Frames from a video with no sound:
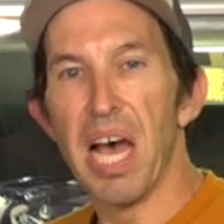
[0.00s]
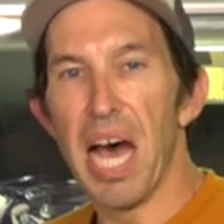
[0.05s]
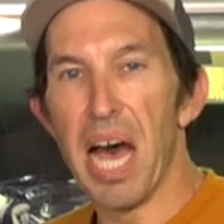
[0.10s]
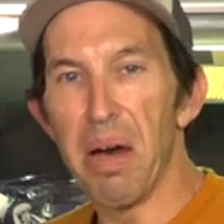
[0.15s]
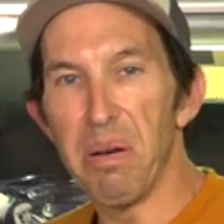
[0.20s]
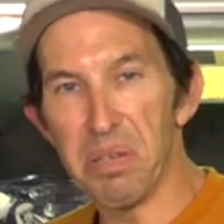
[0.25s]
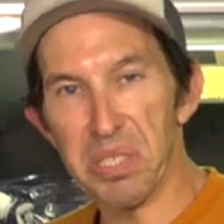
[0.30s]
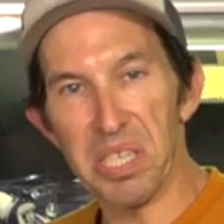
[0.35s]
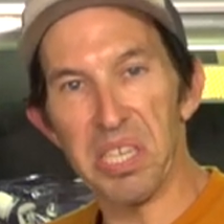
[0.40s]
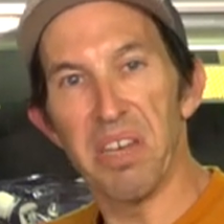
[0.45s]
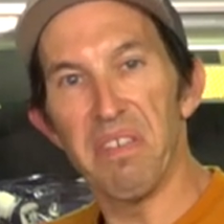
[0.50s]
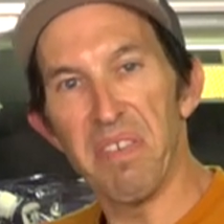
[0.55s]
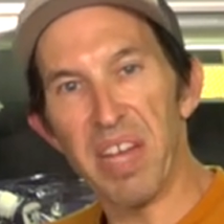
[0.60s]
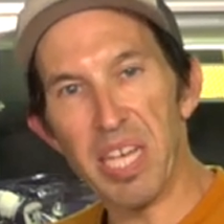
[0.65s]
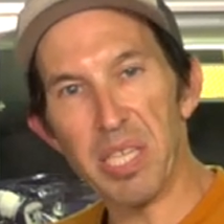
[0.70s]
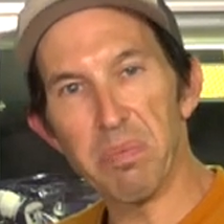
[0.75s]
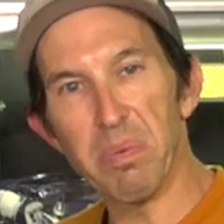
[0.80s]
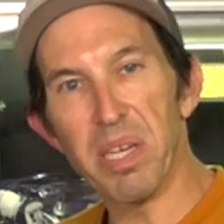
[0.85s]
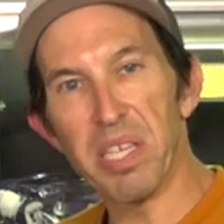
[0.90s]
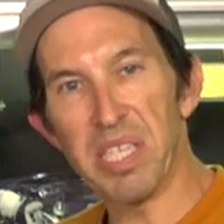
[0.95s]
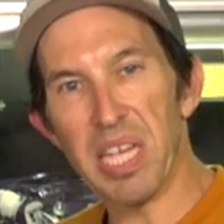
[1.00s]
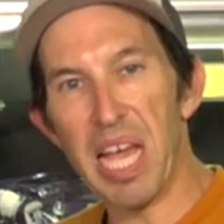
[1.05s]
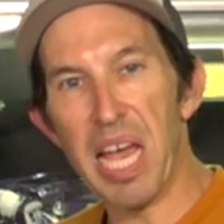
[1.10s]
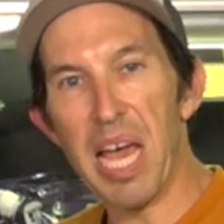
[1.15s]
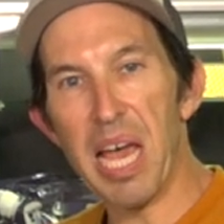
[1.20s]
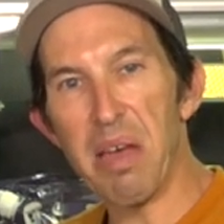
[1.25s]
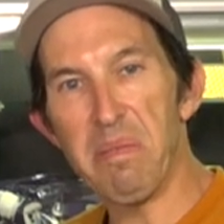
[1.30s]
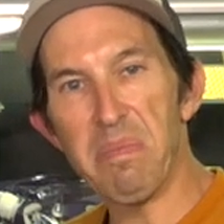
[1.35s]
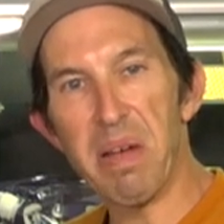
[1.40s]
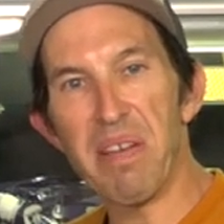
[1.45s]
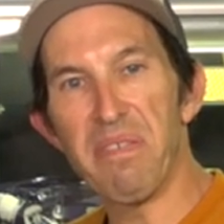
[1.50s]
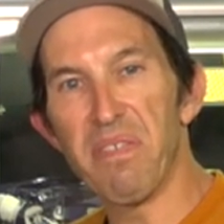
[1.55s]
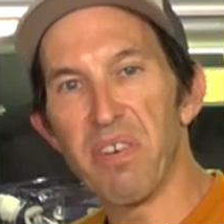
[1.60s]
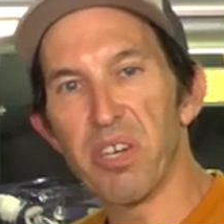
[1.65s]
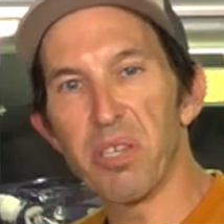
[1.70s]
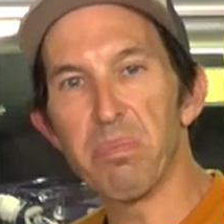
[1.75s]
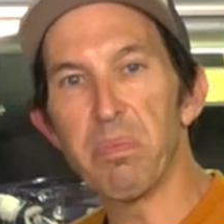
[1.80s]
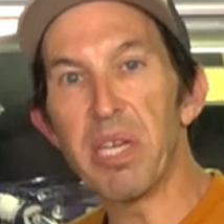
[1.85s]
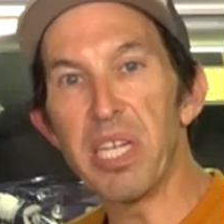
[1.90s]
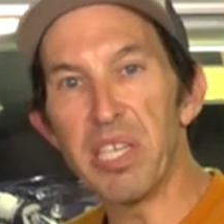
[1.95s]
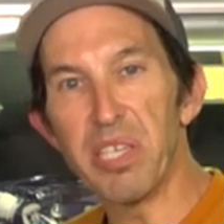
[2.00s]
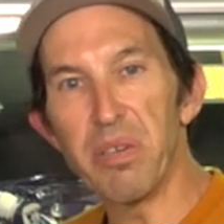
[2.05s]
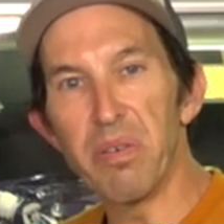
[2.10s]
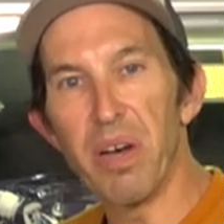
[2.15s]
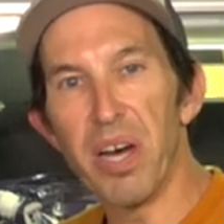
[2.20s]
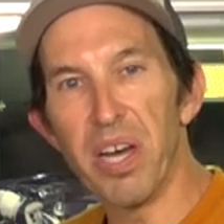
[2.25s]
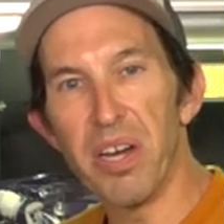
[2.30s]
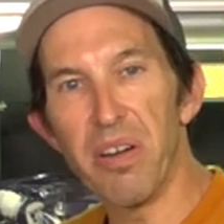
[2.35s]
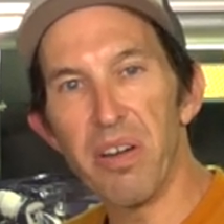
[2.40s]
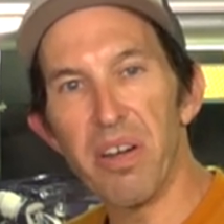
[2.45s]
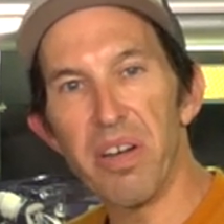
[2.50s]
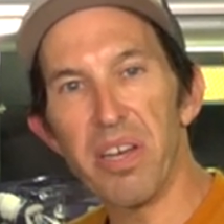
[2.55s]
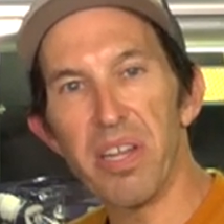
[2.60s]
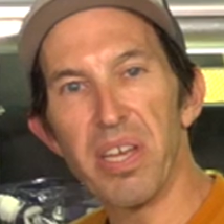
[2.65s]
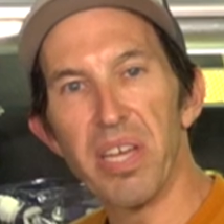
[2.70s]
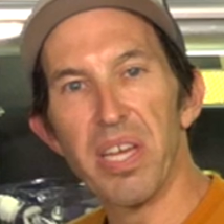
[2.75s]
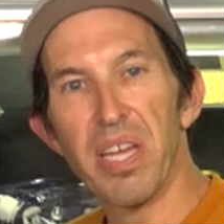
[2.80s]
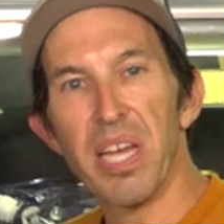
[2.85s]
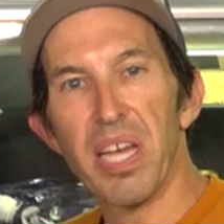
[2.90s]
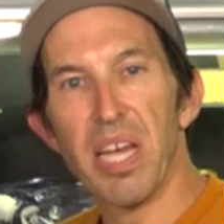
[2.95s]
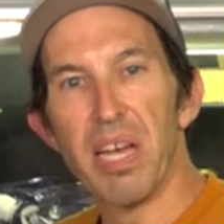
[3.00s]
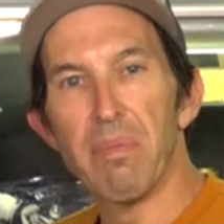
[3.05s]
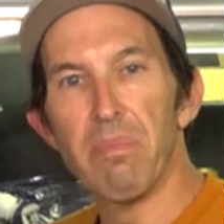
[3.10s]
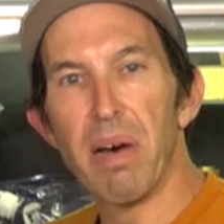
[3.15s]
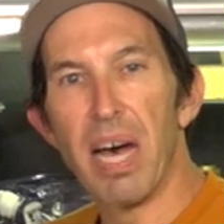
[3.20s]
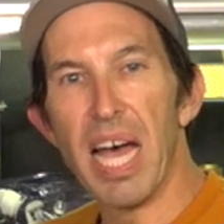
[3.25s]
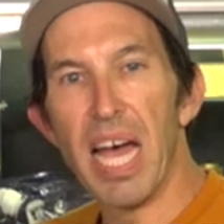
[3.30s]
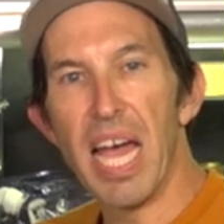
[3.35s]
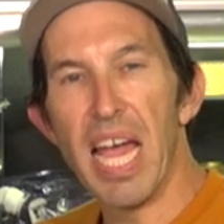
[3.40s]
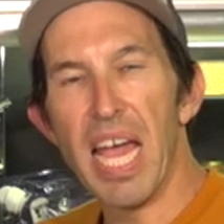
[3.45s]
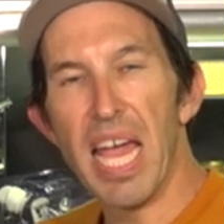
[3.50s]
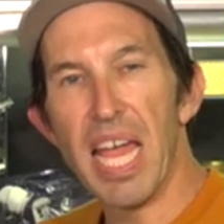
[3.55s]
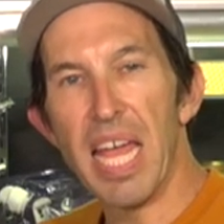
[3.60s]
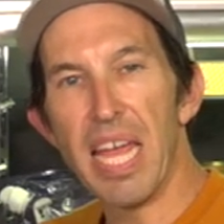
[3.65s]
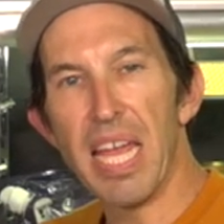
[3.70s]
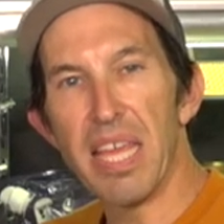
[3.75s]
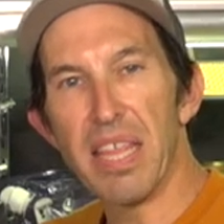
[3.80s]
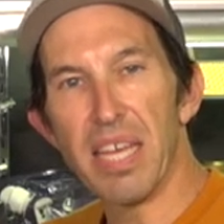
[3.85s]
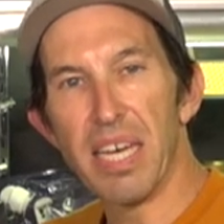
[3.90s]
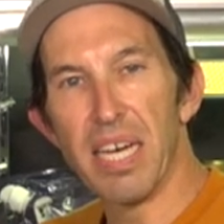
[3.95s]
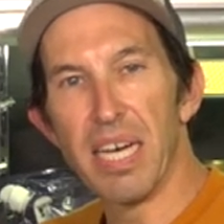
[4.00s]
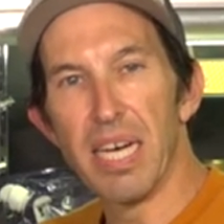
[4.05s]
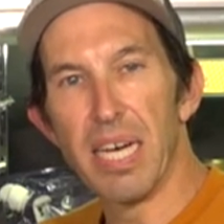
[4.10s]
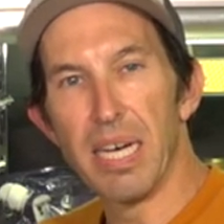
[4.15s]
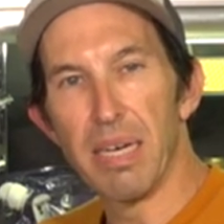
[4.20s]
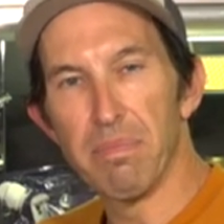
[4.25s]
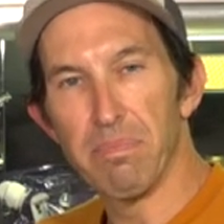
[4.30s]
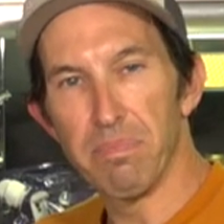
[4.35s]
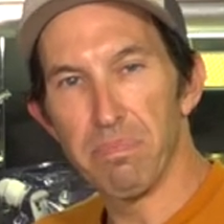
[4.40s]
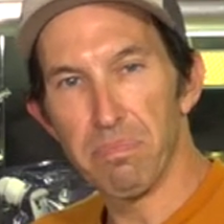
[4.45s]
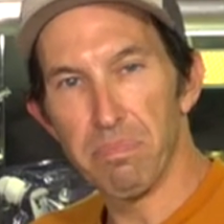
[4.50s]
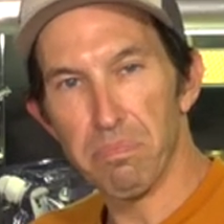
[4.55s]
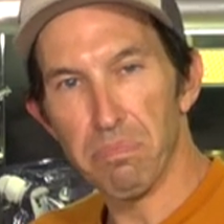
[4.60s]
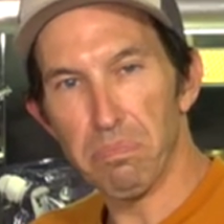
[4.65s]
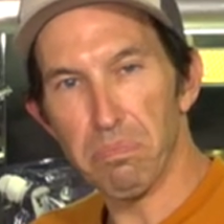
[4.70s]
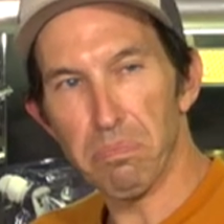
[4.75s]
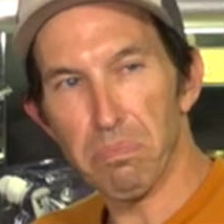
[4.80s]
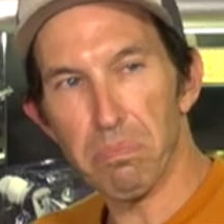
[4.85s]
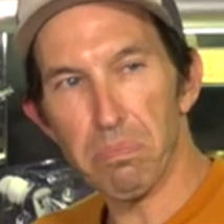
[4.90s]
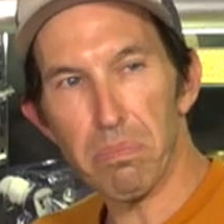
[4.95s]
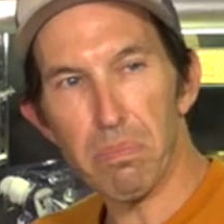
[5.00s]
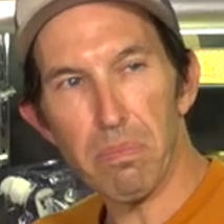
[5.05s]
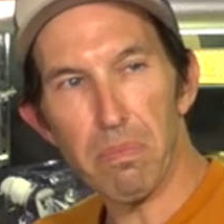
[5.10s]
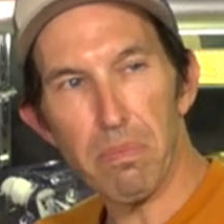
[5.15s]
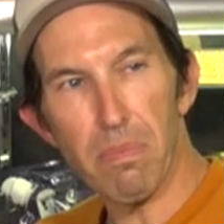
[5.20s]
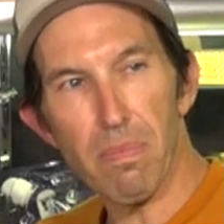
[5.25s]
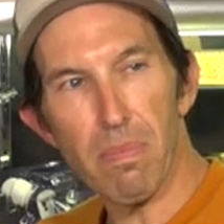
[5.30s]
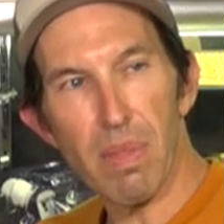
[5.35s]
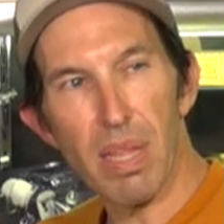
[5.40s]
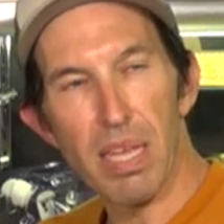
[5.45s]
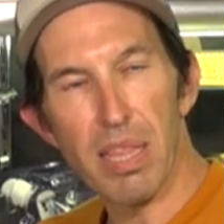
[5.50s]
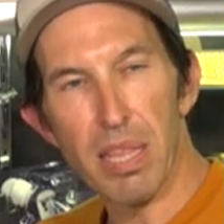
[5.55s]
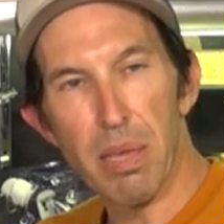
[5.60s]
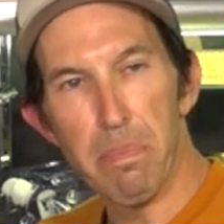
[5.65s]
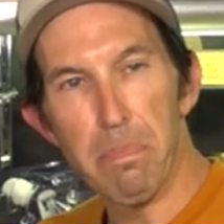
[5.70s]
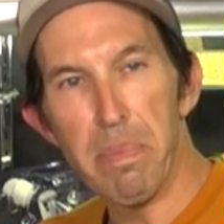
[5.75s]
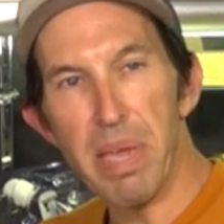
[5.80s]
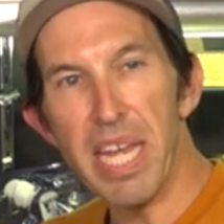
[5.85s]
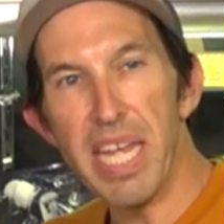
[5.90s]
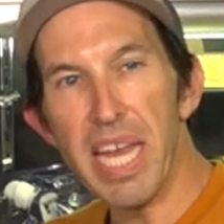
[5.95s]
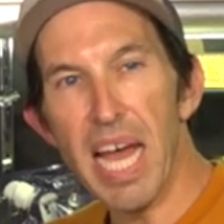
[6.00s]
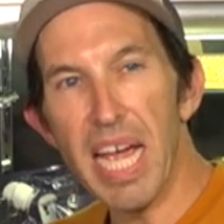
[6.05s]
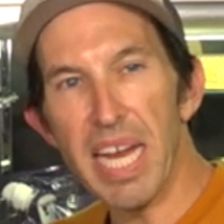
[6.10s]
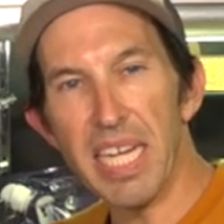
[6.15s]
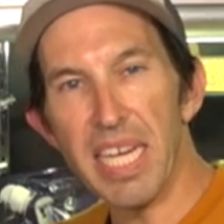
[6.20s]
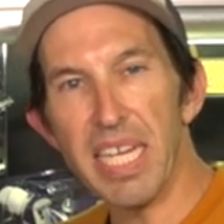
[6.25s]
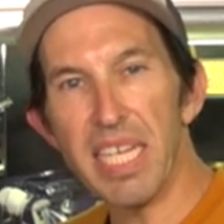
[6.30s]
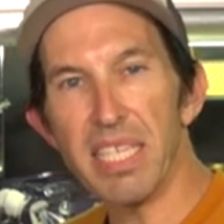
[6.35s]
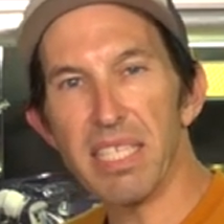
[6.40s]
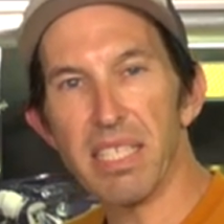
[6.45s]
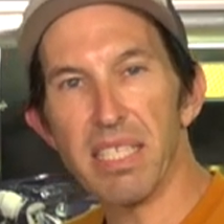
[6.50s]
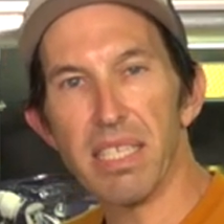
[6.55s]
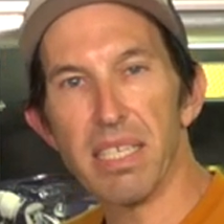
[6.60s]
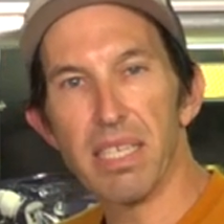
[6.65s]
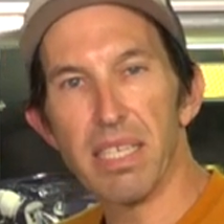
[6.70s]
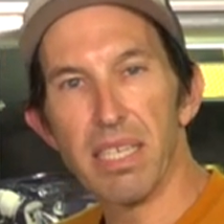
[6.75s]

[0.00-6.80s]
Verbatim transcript: I was into Vespas. I had my first P two hundred by the, um, the mid nineties.